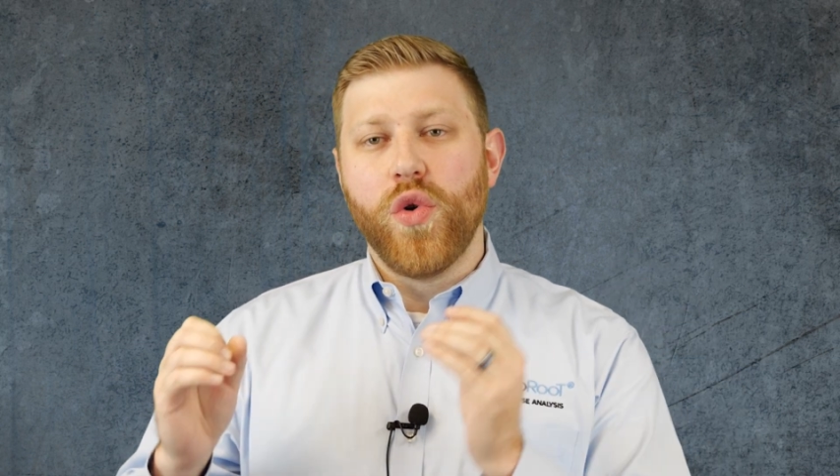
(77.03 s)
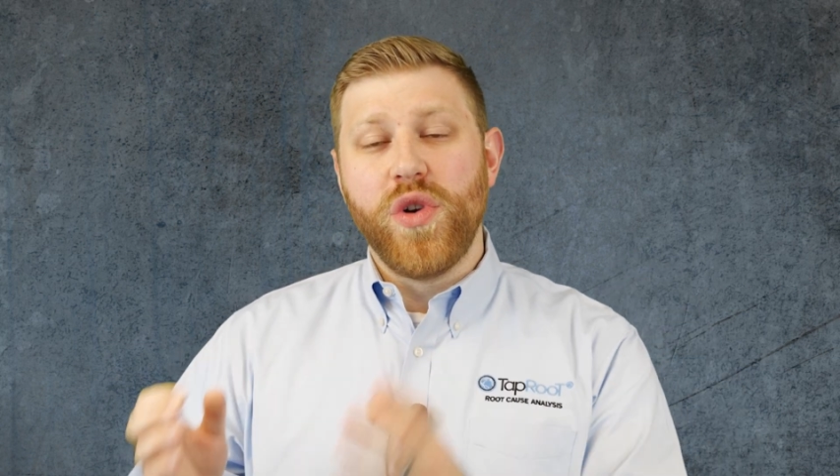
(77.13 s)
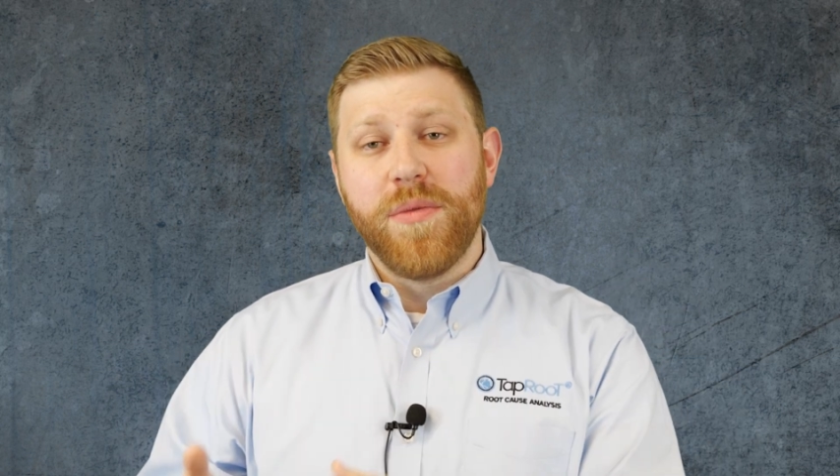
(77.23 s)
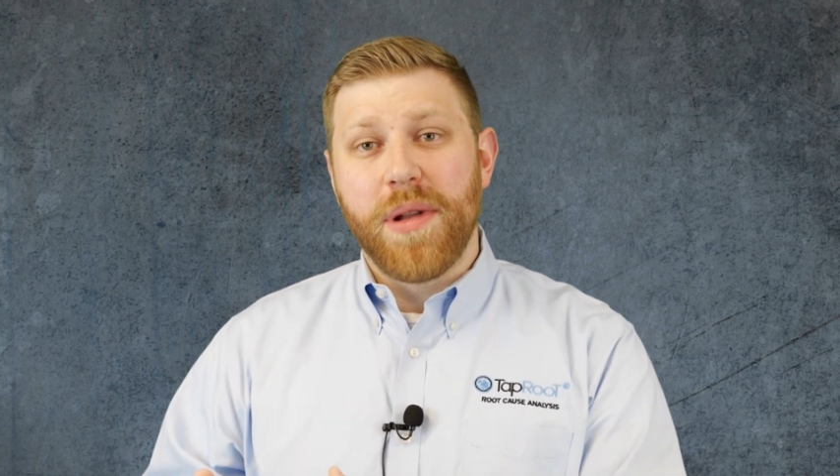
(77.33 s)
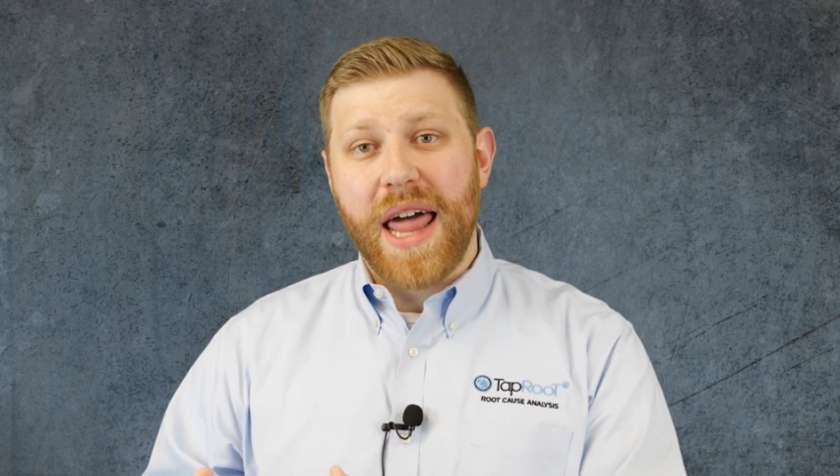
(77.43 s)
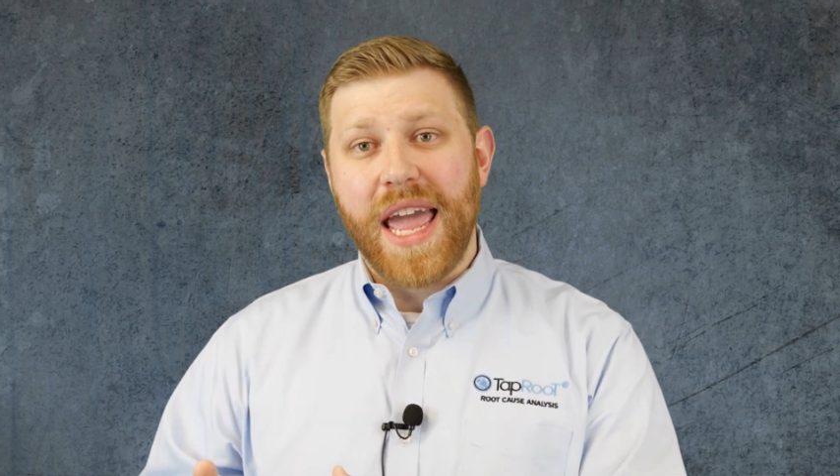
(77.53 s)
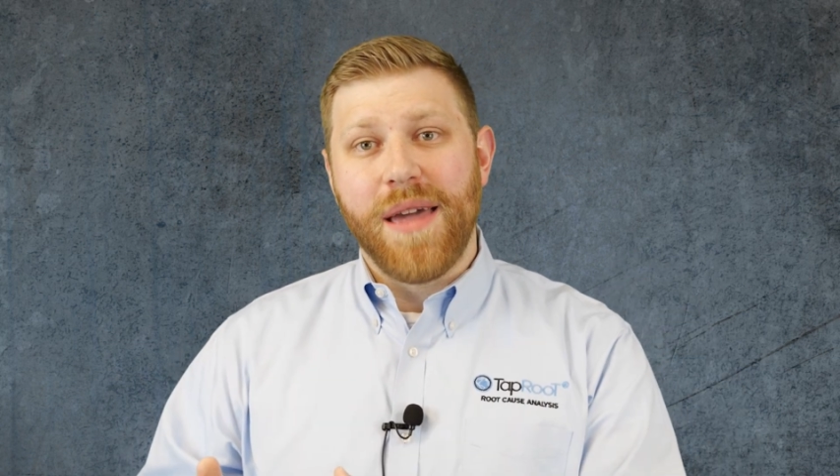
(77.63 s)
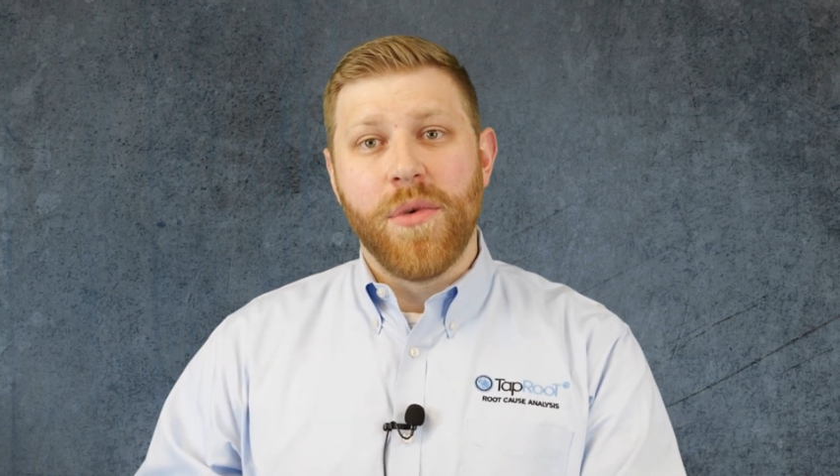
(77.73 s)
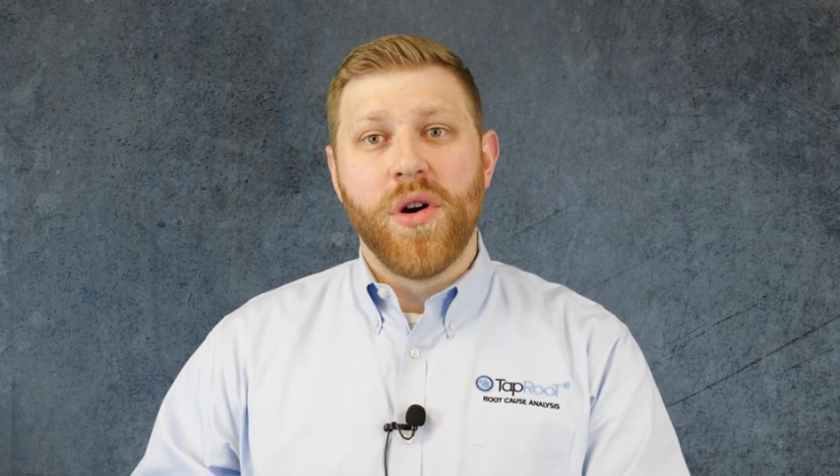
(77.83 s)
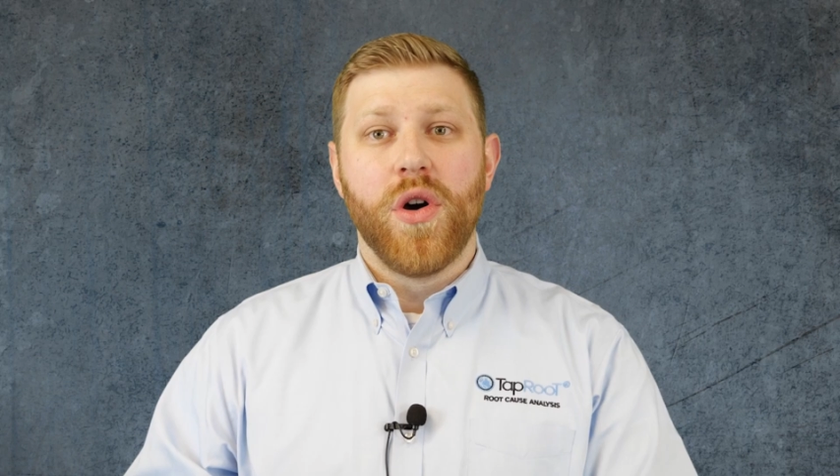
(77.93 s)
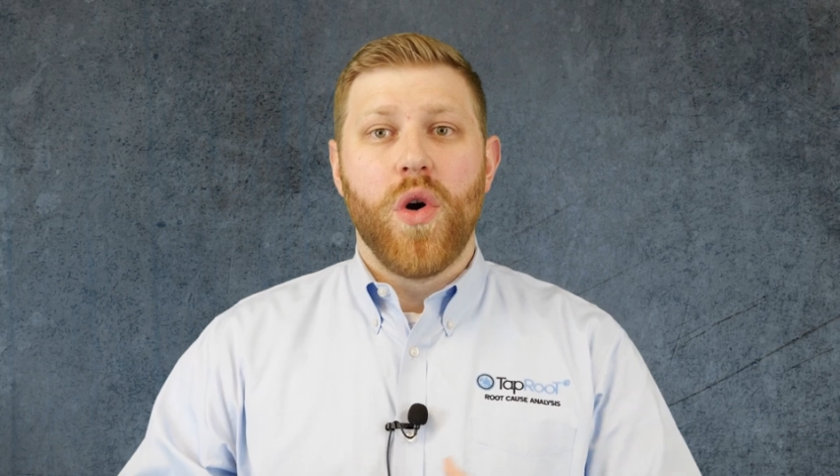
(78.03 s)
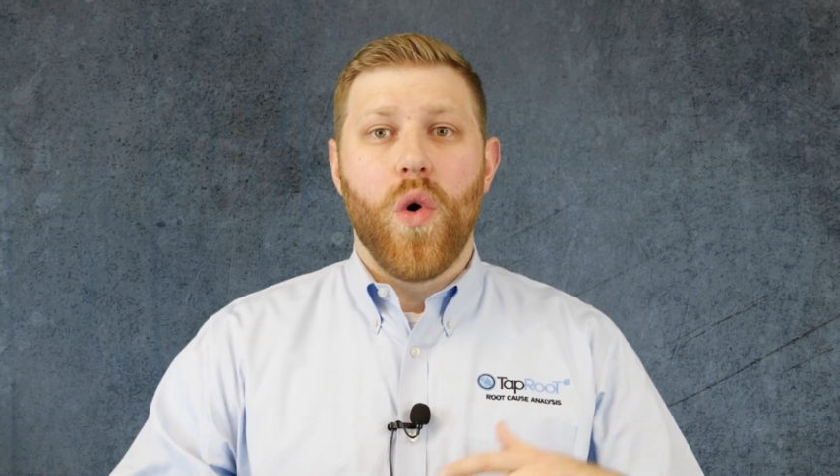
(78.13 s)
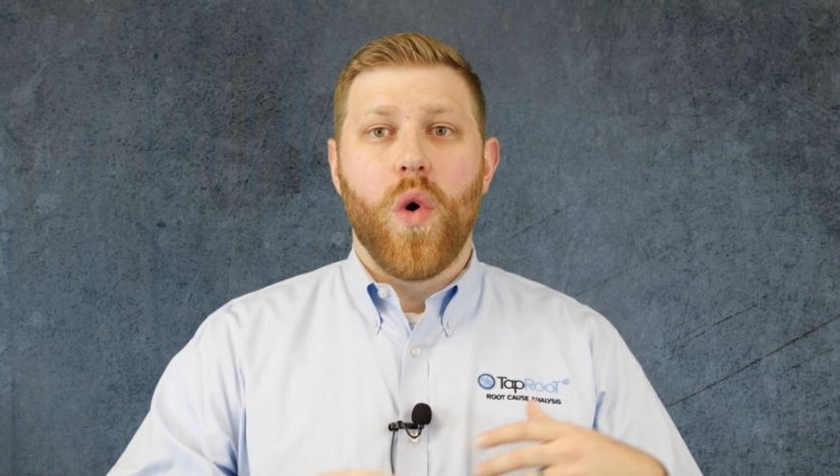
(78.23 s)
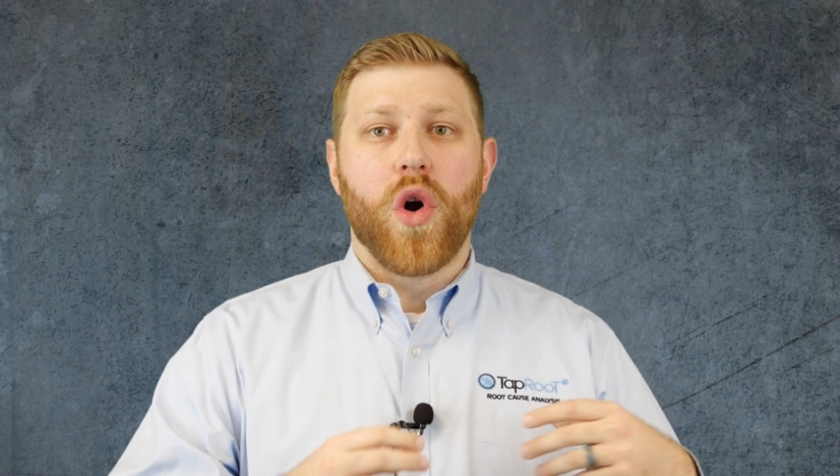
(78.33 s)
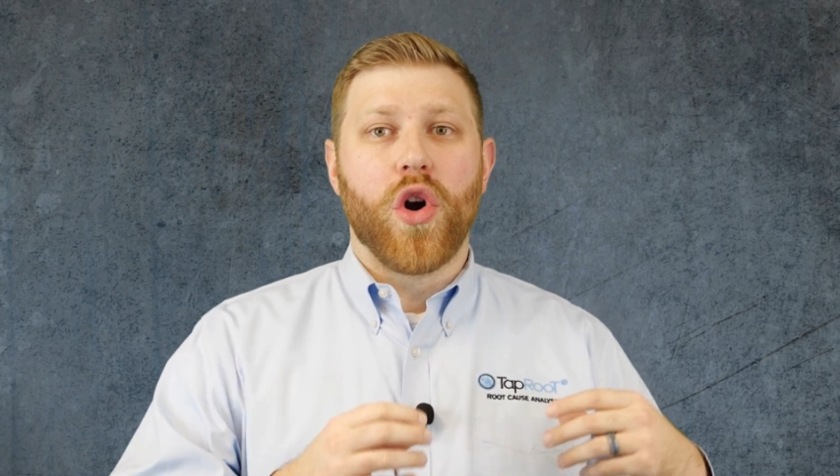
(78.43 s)
who to blame
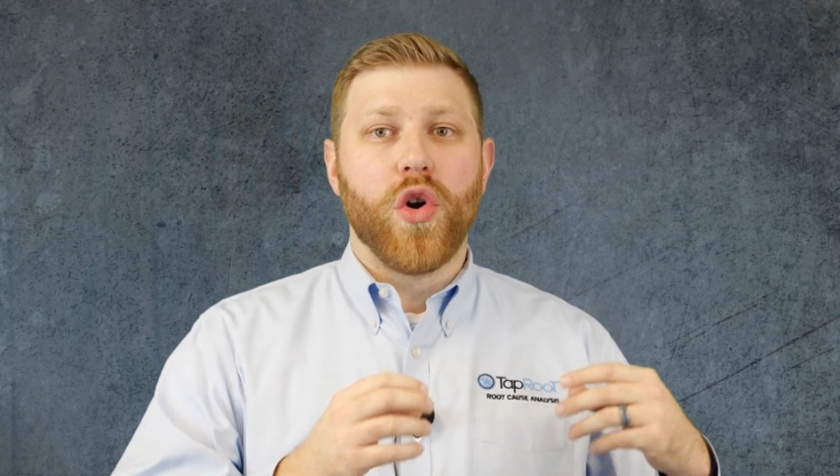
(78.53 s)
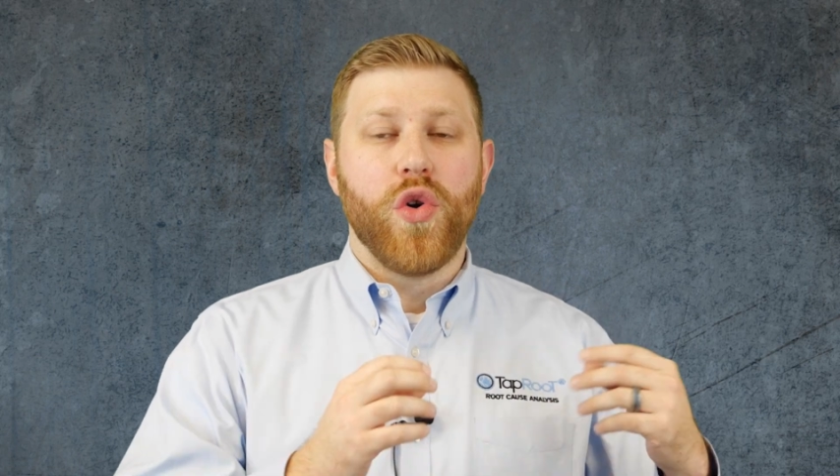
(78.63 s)
or